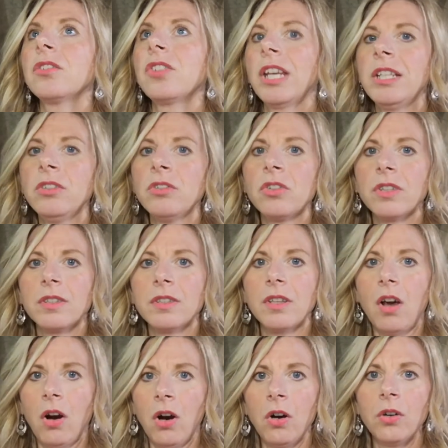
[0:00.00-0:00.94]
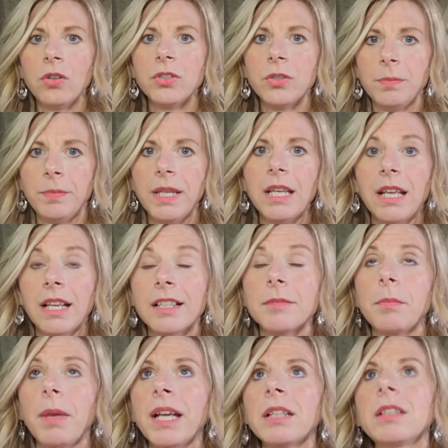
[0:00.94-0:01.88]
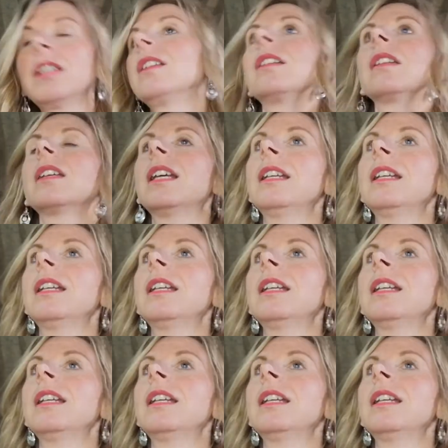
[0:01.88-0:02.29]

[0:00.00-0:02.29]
changes are to be expected.